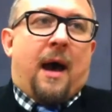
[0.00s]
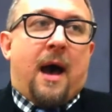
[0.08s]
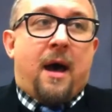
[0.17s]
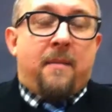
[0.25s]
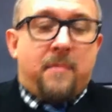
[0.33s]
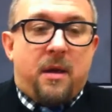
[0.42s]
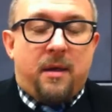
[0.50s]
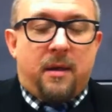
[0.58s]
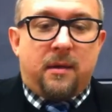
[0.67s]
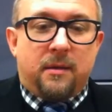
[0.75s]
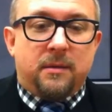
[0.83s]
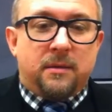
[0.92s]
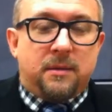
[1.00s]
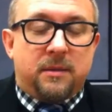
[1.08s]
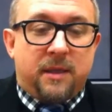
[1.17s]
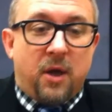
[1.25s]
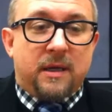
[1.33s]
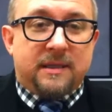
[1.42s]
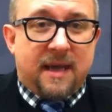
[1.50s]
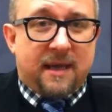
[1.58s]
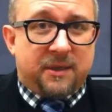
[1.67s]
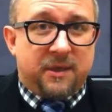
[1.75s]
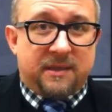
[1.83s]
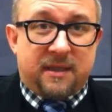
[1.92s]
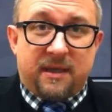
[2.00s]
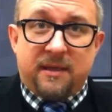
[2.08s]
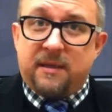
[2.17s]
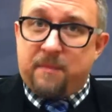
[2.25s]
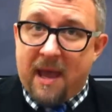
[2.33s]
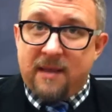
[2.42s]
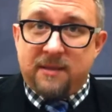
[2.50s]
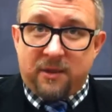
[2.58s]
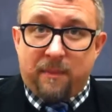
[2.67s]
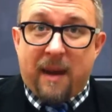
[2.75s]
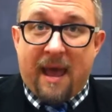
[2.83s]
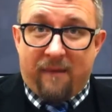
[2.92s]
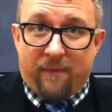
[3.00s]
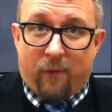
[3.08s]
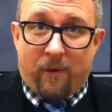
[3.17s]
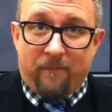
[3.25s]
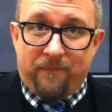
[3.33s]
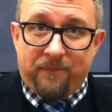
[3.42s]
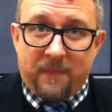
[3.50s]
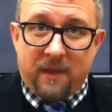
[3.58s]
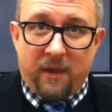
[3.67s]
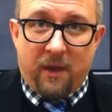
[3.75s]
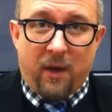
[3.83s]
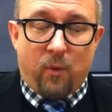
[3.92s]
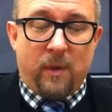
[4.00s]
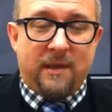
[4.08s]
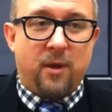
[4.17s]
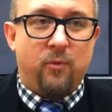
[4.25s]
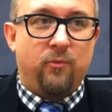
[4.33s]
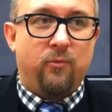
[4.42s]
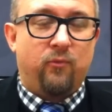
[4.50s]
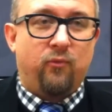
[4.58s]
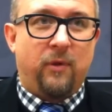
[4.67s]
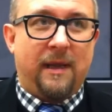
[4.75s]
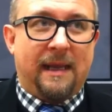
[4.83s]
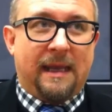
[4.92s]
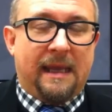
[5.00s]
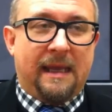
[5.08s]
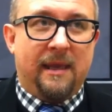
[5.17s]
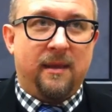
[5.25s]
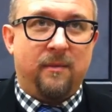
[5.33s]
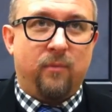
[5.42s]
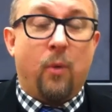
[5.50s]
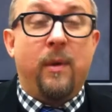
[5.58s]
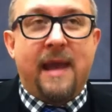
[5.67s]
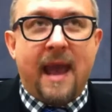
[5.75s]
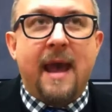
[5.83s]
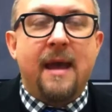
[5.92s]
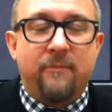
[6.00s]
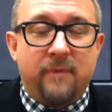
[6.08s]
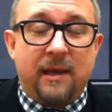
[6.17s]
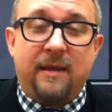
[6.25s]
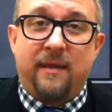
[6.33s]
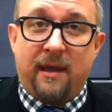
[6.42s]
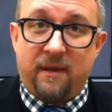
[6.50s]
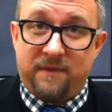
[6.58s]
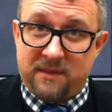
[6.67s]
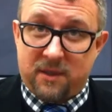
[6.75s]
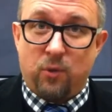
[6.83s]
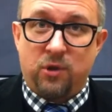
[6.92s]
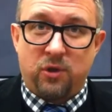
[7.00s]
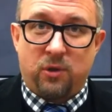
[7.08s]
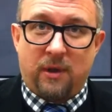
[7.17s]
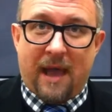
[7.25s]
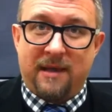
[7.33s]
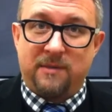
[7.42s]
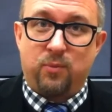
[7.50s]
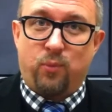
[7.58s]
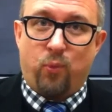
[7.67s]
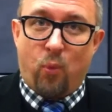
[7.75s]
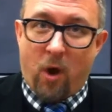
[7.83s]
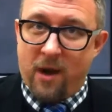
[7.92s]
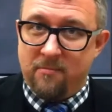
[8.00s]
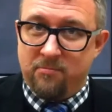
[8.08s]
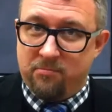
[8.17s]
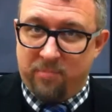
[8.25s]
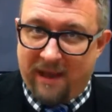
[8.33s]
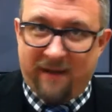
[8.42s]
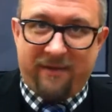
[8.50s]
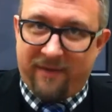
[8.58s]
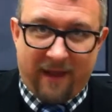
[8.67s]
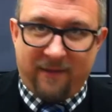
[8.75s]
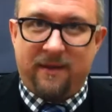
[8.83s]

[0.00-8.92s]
The honest answer is that it depends on the platform. We don't really, we can't really think of social as one big thing